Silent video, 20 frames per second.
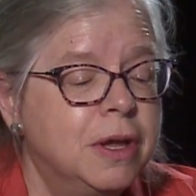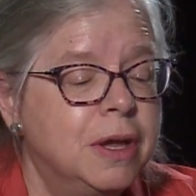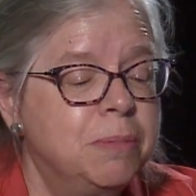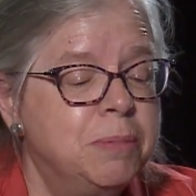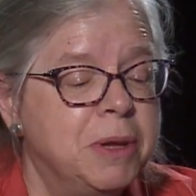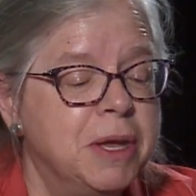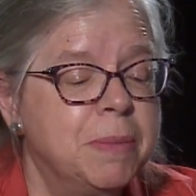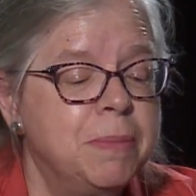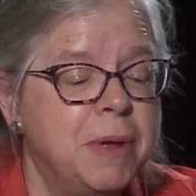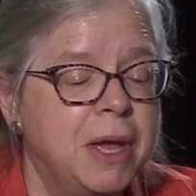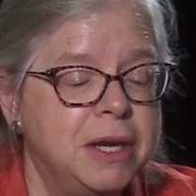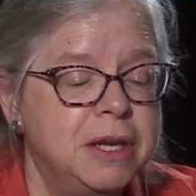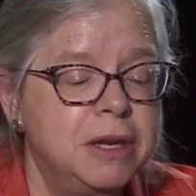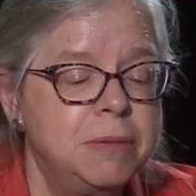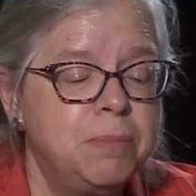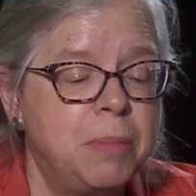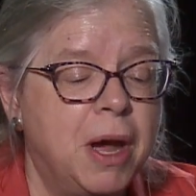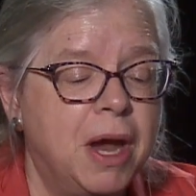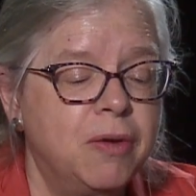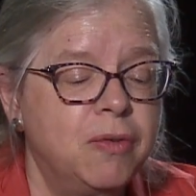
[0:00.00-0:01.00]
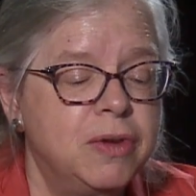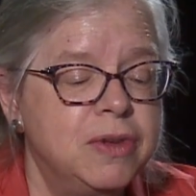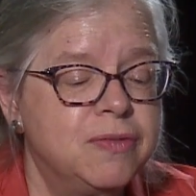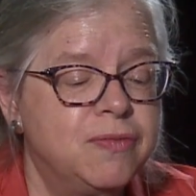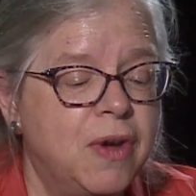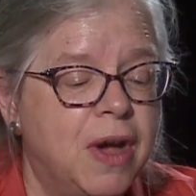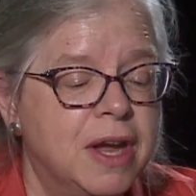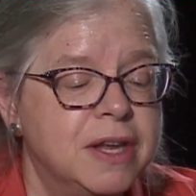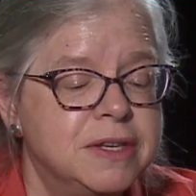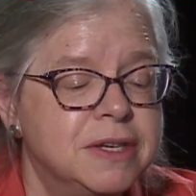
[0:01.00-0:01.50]
be amended by
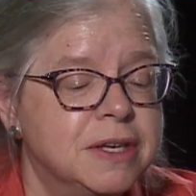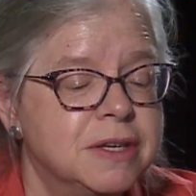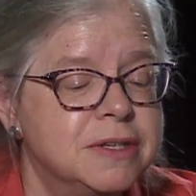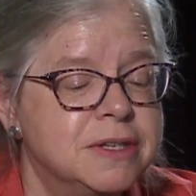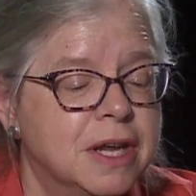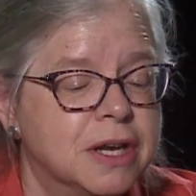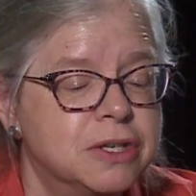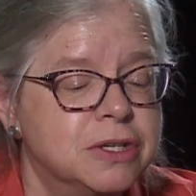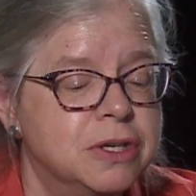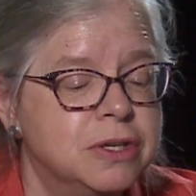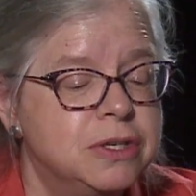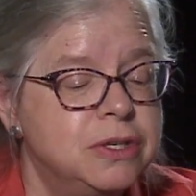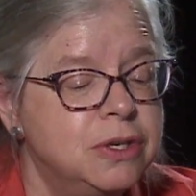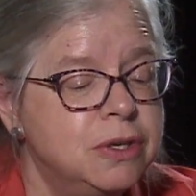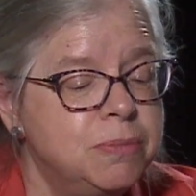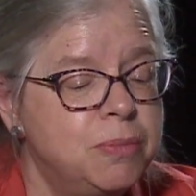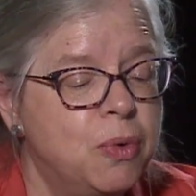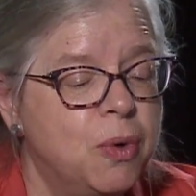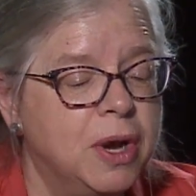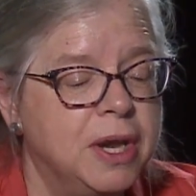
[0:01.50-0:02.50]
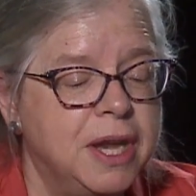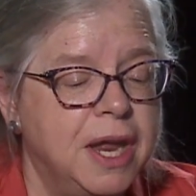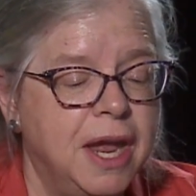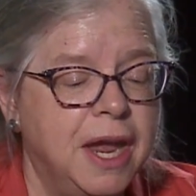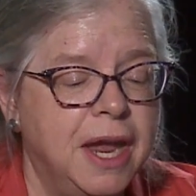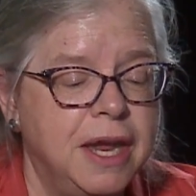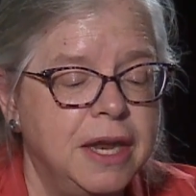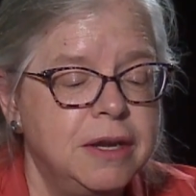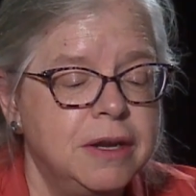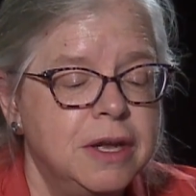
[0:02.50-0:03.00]
revising Section
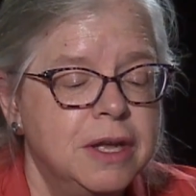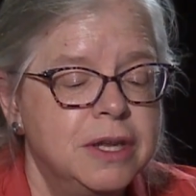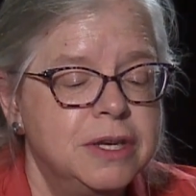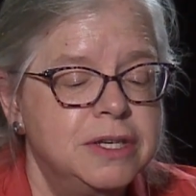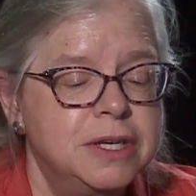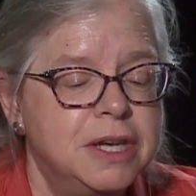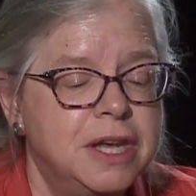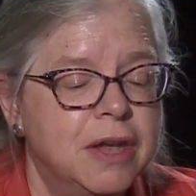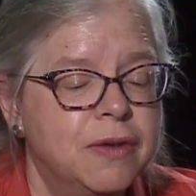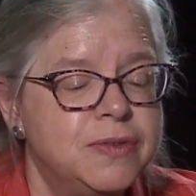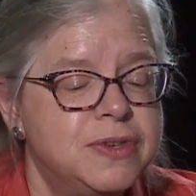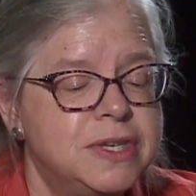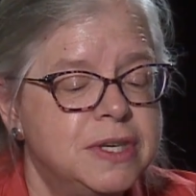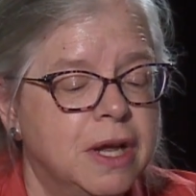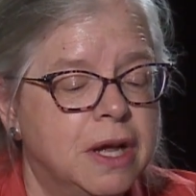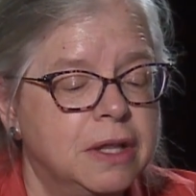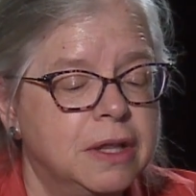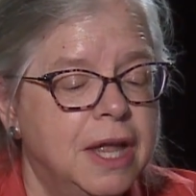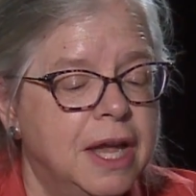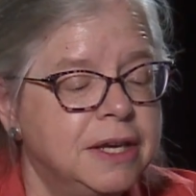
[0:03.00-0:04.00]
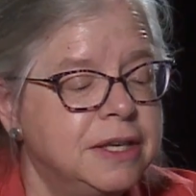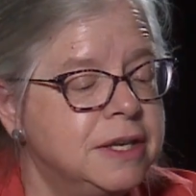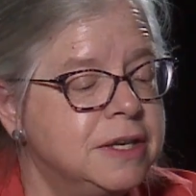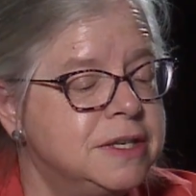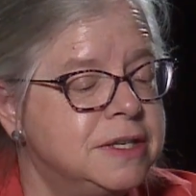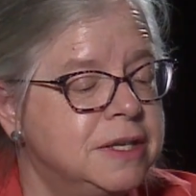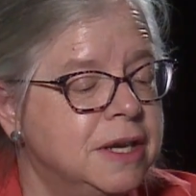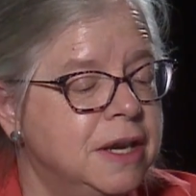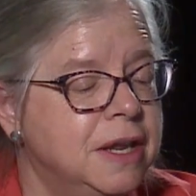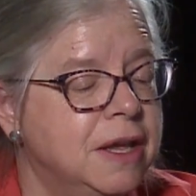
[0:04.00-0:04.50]
2.8 to give elected
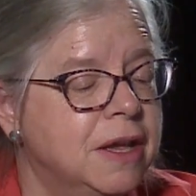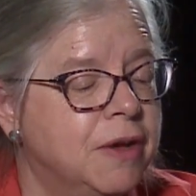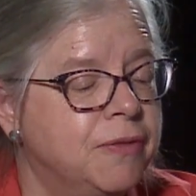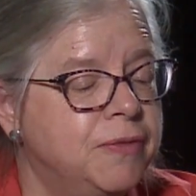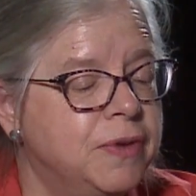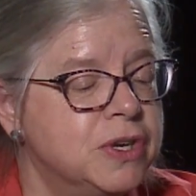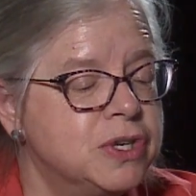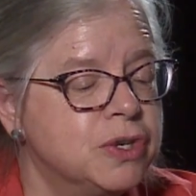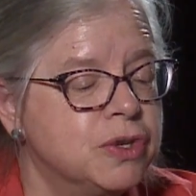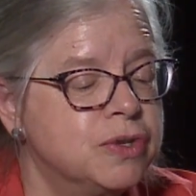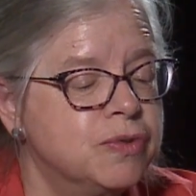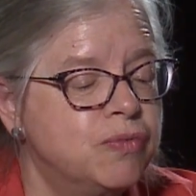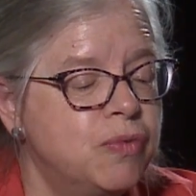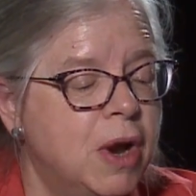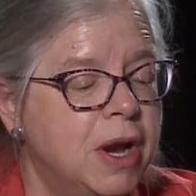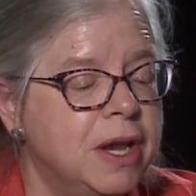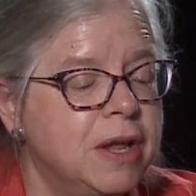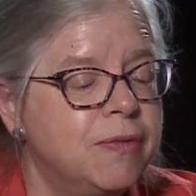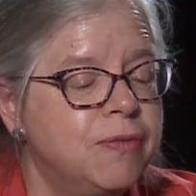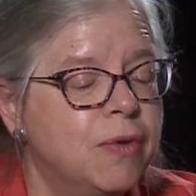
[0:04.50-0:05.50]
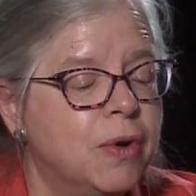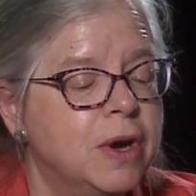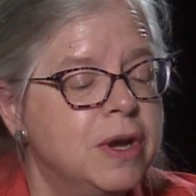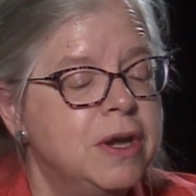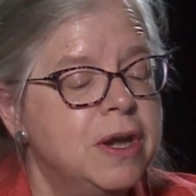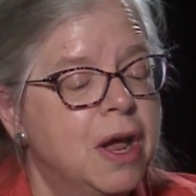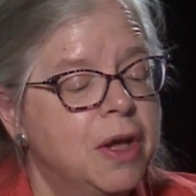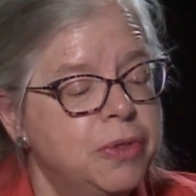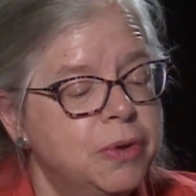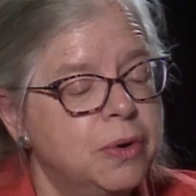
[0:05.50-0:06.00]
city officials running for
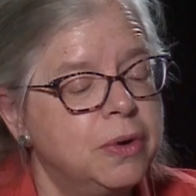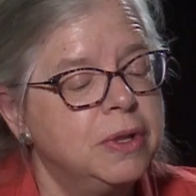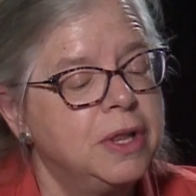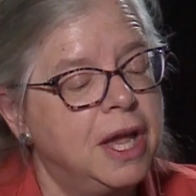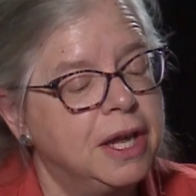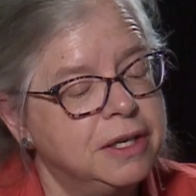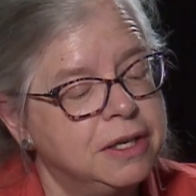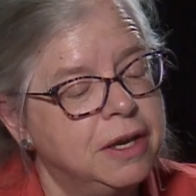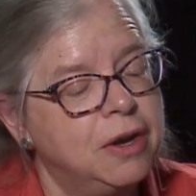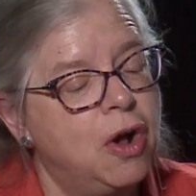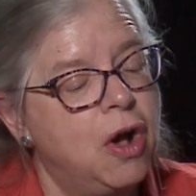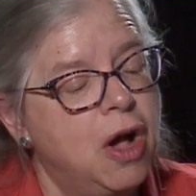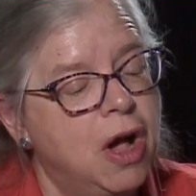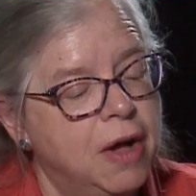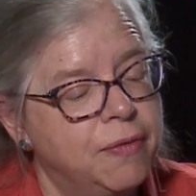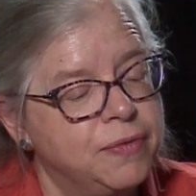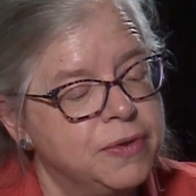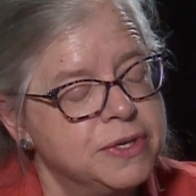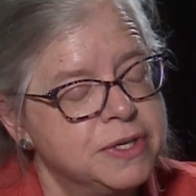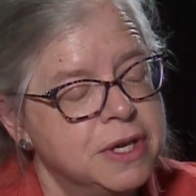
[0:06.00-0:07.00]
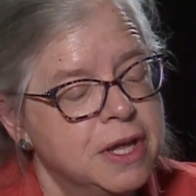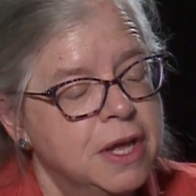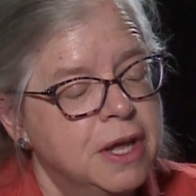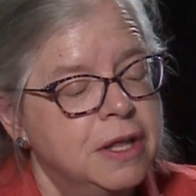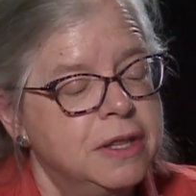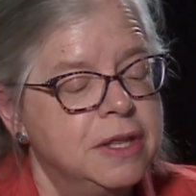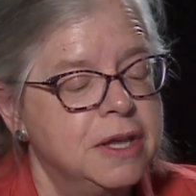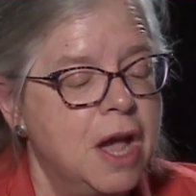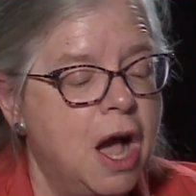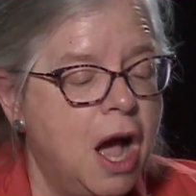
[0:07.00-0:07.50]
another elected office
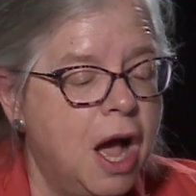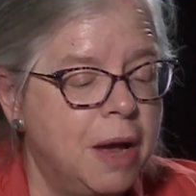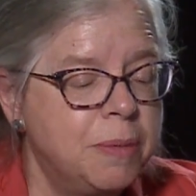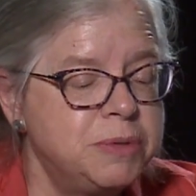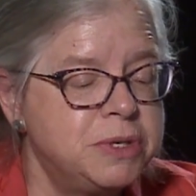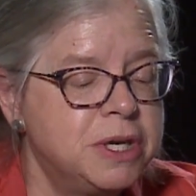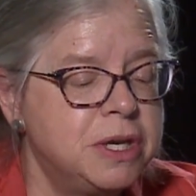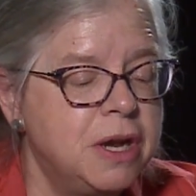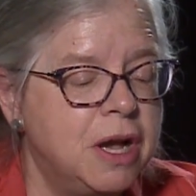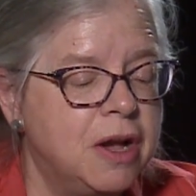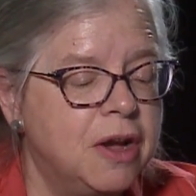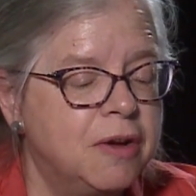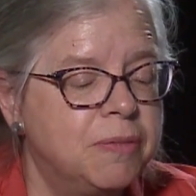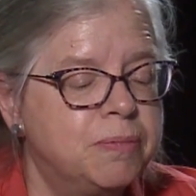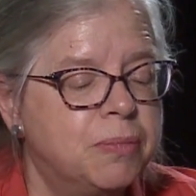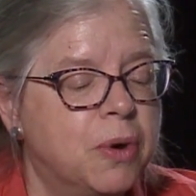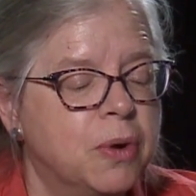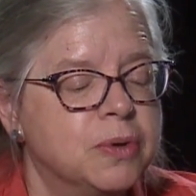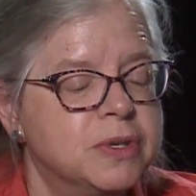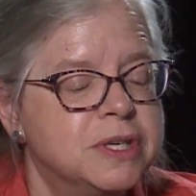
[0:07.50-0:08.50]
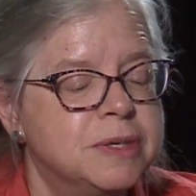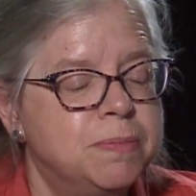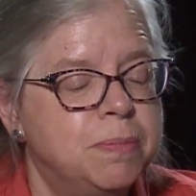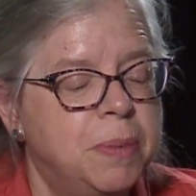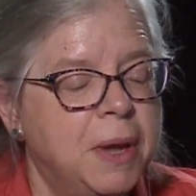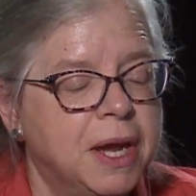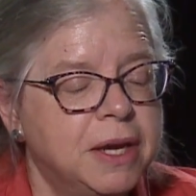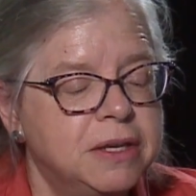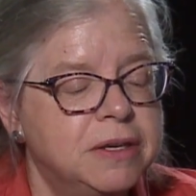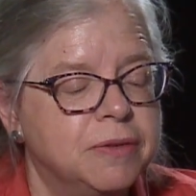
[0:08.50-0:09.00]
the option of
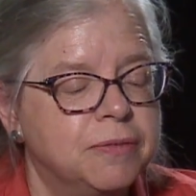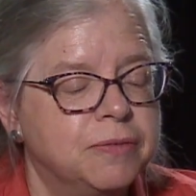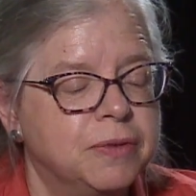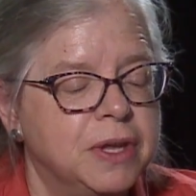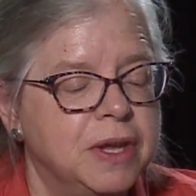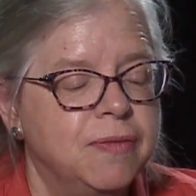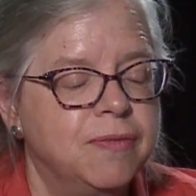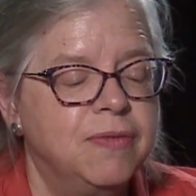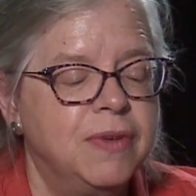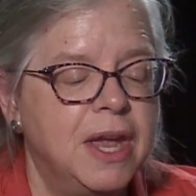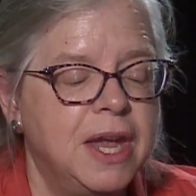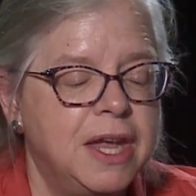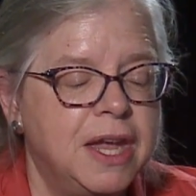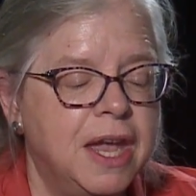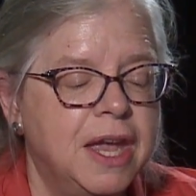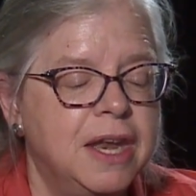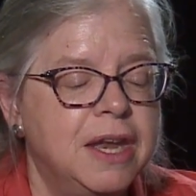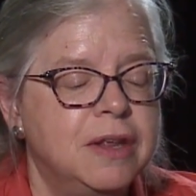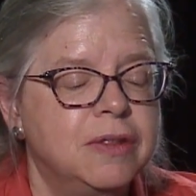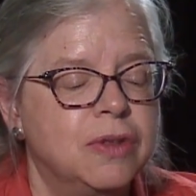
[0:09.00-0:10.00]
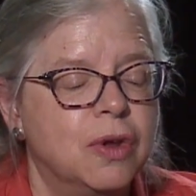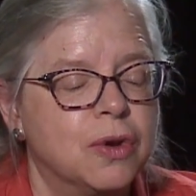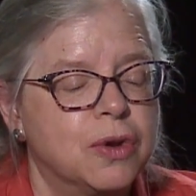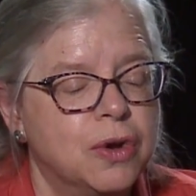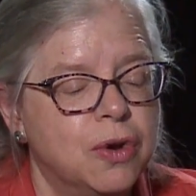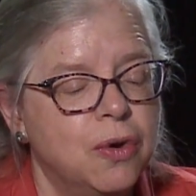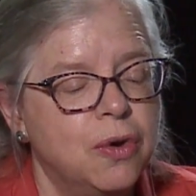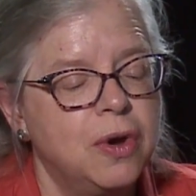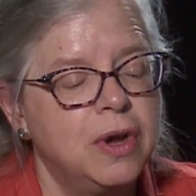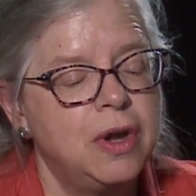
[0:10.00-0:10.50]
prospectively vacating their
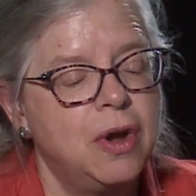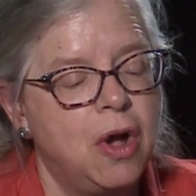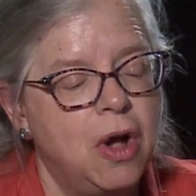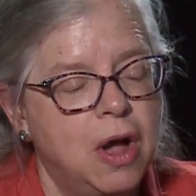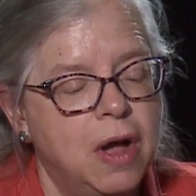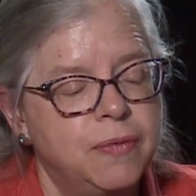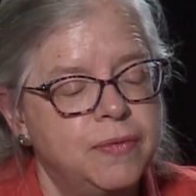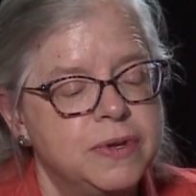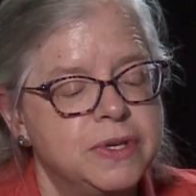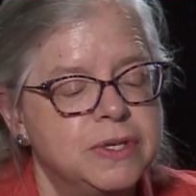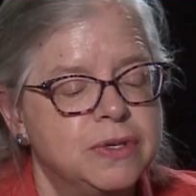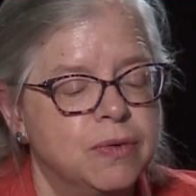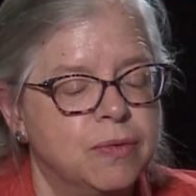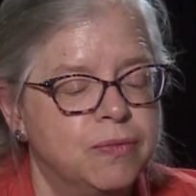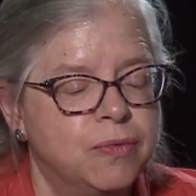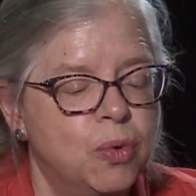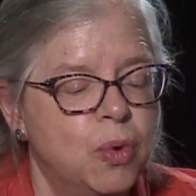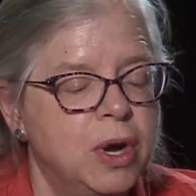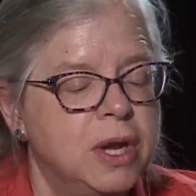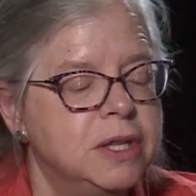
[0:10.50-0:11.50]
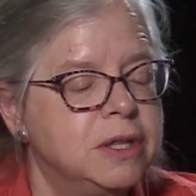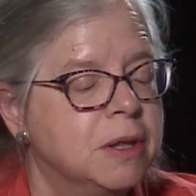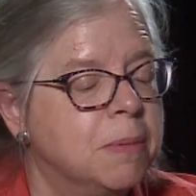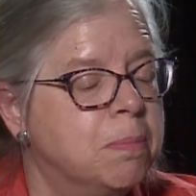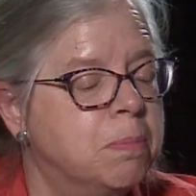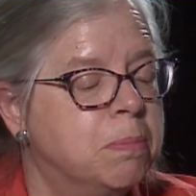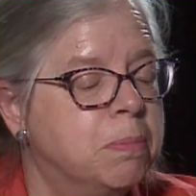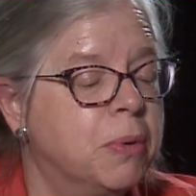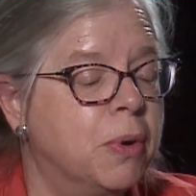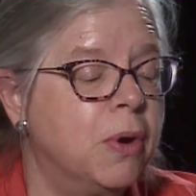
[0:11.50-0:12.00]
current office to avoid the
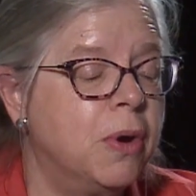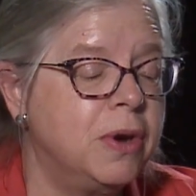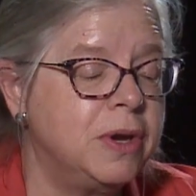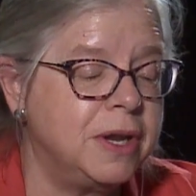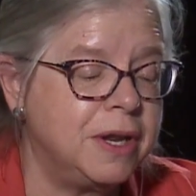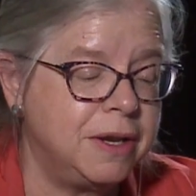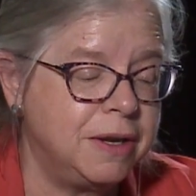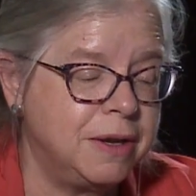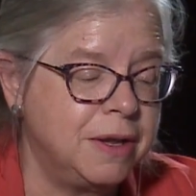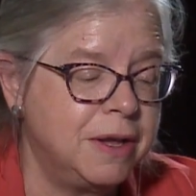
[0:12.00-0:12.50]
burden.